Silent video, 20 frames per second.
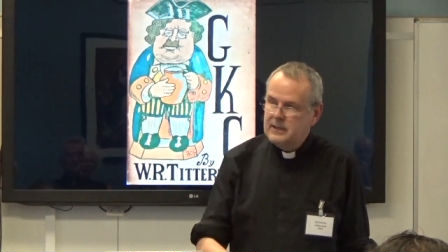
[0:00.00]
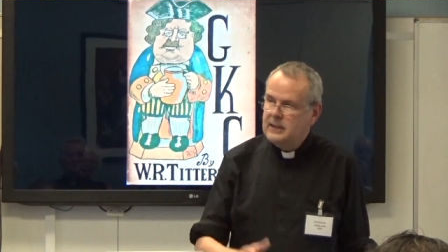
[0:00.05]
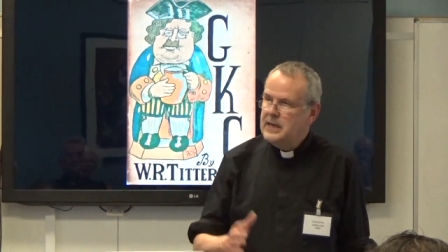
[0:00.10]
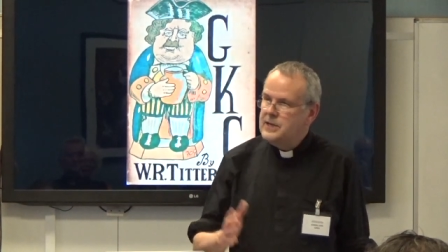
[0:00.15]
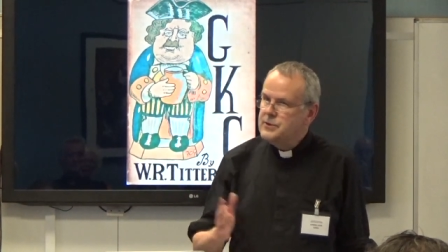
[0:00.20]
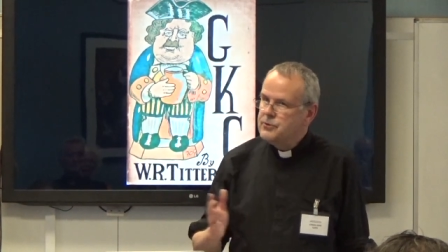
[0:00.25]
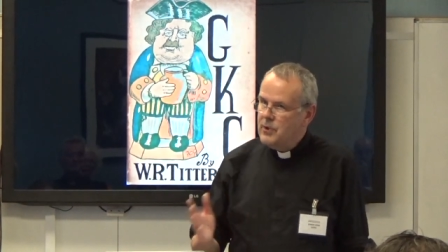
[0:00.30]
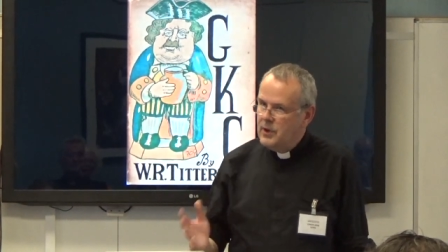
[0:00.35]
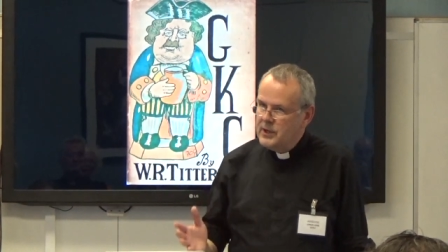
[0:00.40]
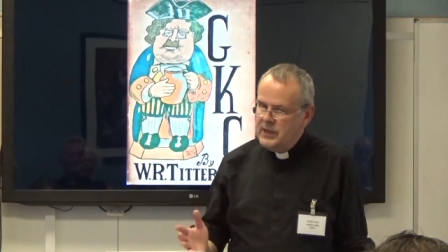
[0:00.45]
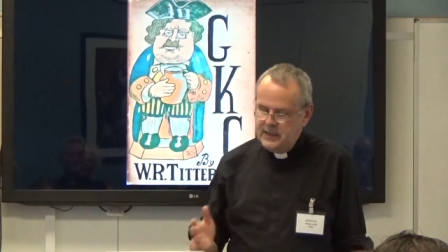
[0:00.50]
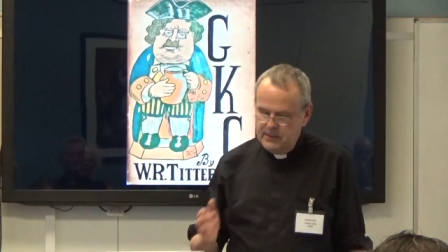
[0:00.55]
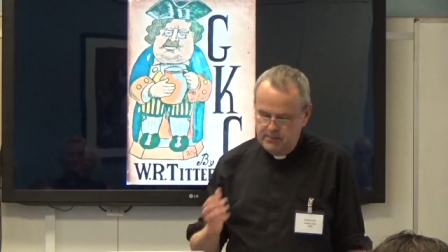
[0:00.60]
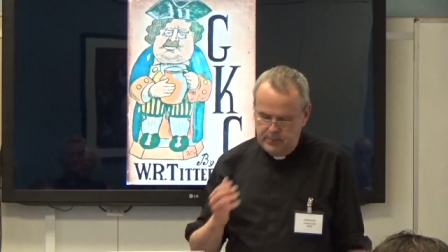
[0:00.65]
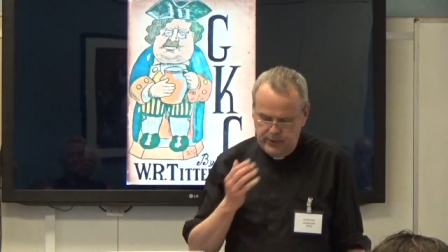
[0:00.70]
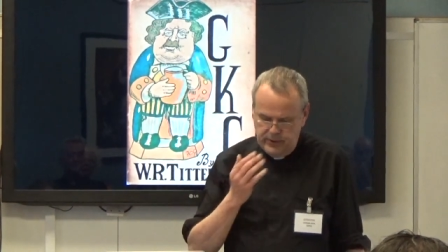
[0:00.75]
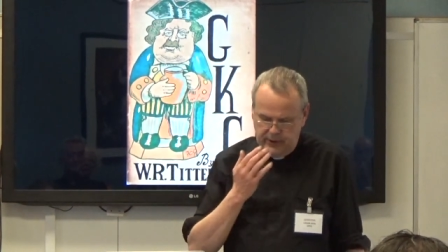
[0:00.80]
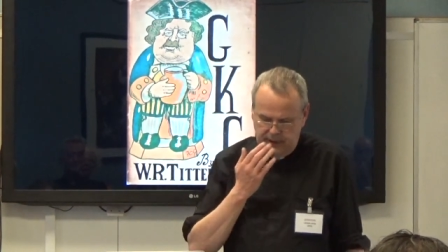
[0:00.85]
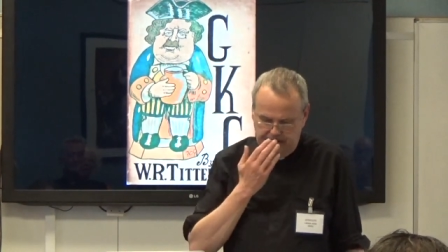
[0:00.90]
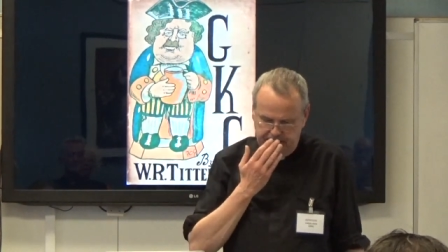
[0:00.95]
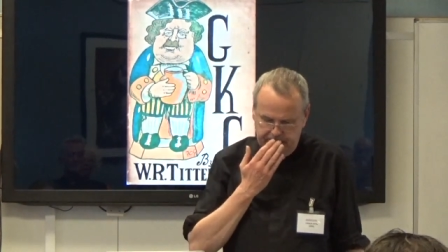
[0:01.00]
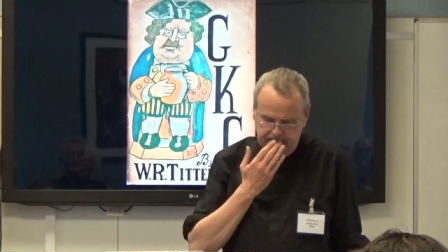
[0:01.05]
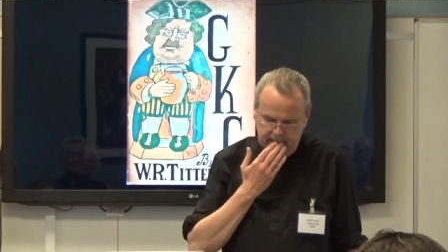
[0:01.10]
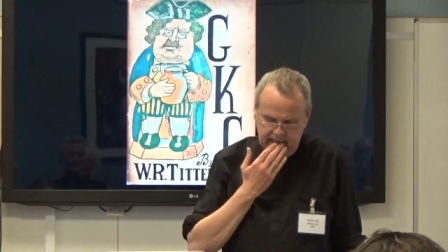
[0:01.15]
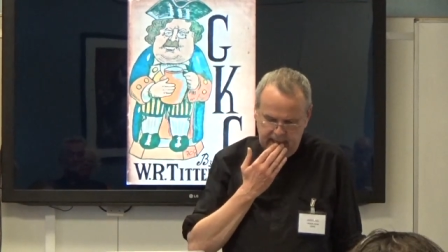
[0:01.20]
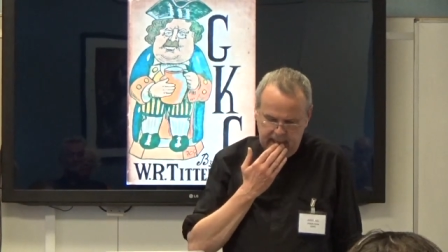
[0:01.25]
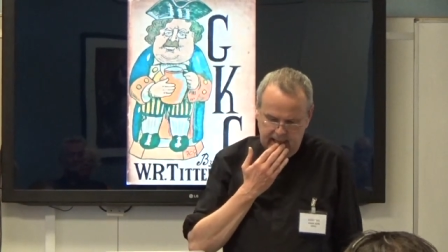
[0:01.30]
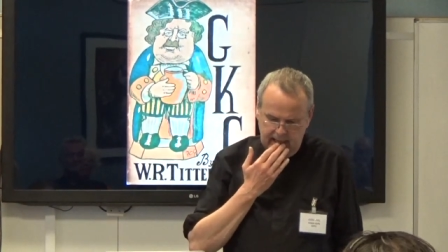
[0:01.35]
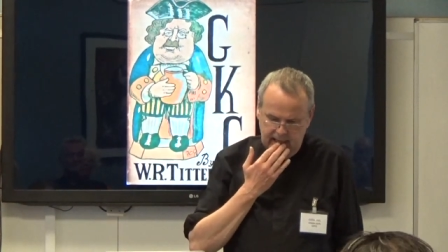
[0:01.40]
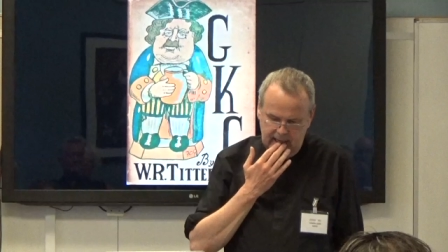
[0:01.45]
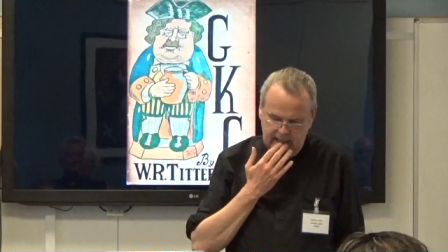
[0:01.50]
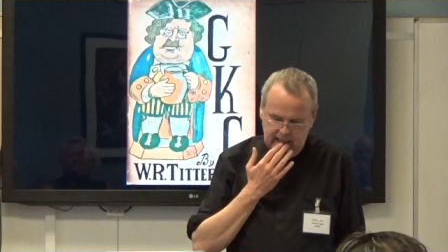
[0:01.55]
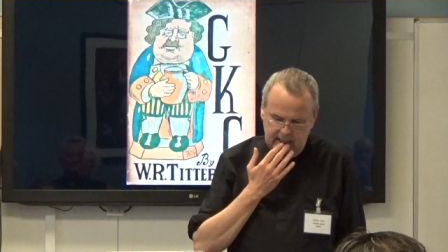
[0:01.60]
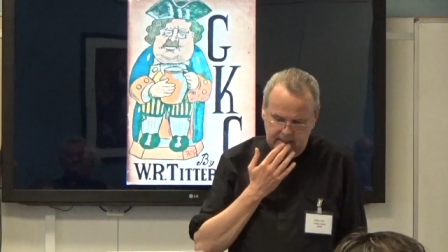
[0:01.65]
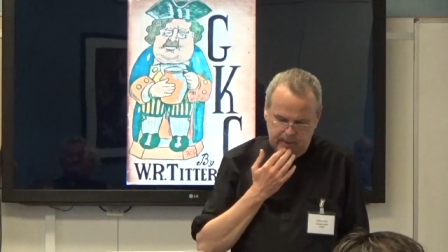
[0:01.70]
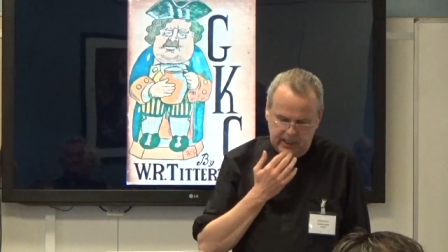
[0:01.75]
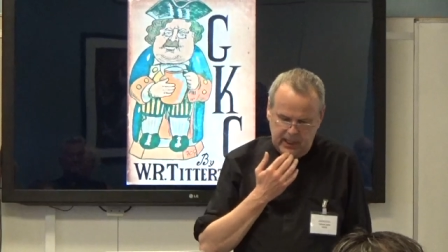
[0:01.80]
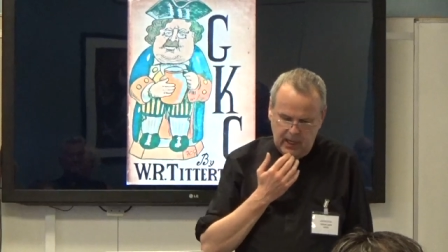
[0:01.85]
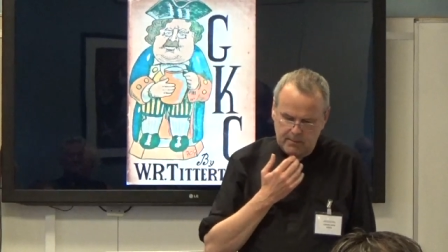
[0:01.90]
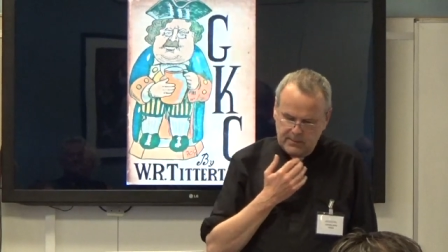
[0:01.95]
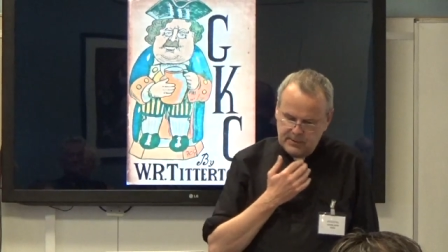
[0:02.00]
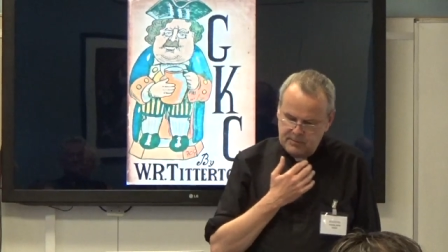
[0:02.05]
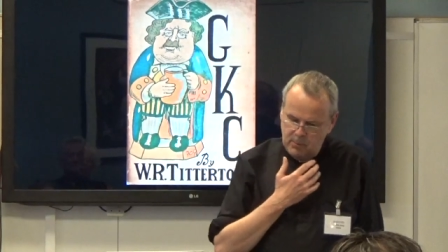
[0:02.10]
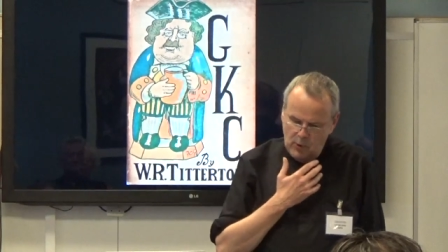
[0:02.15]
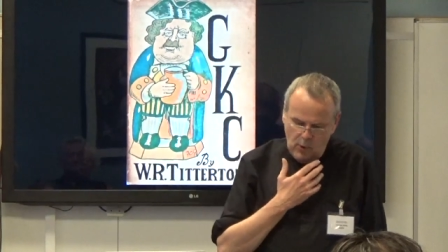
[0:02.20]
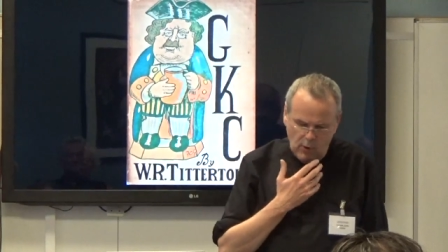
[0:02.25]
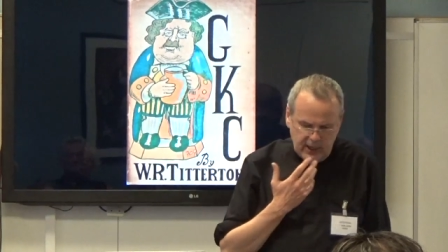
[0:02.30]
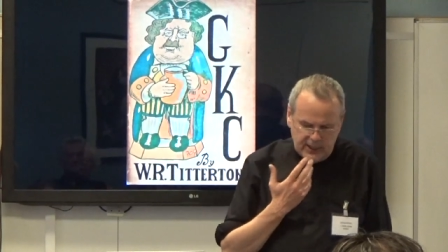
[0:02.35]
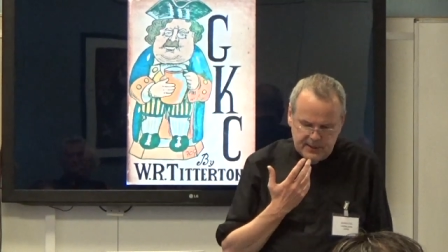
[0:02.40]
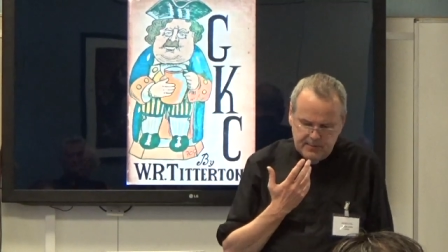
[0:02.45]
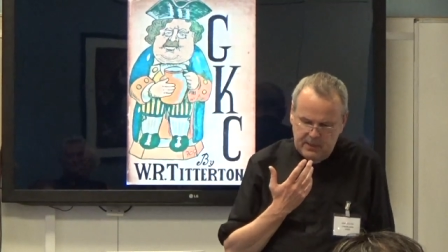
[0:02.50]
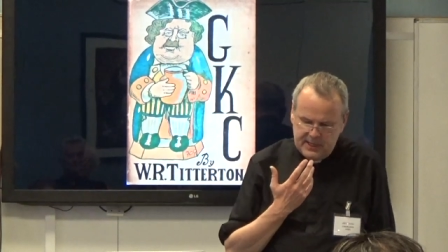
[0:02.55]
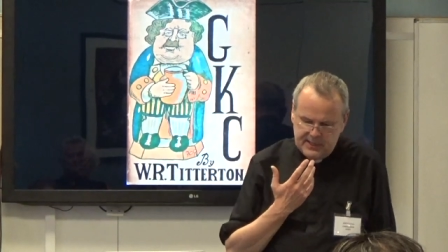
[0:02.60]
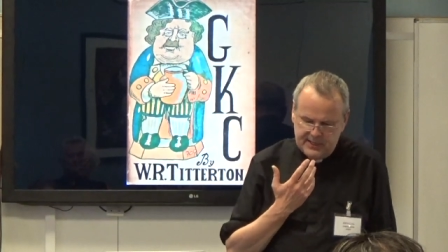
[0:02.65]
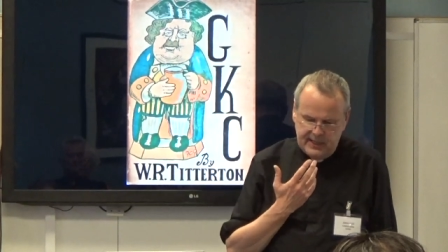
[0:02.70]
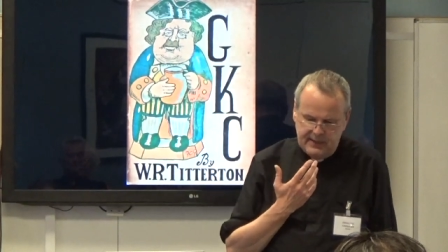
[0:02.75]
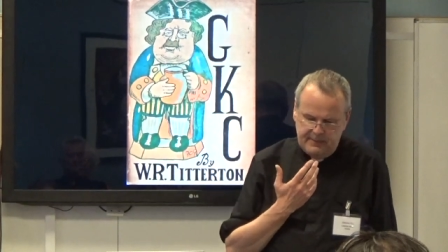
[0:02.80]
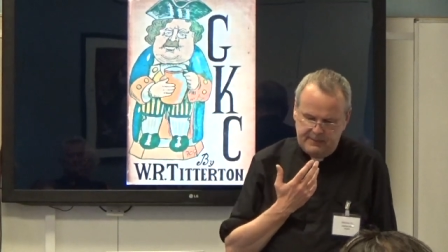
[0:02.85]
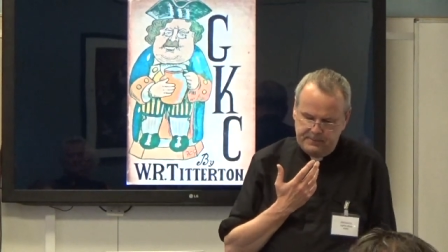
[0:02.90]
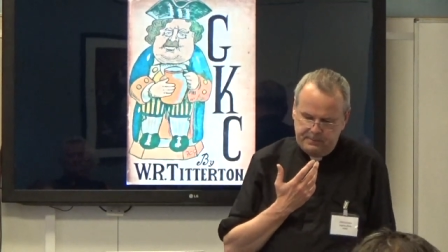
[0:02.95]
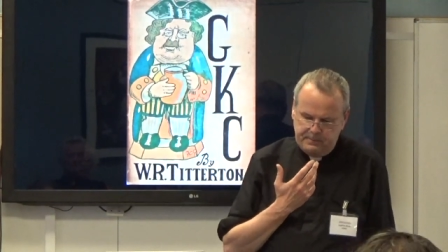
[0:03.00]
Later on in the book, he becomes more explicit.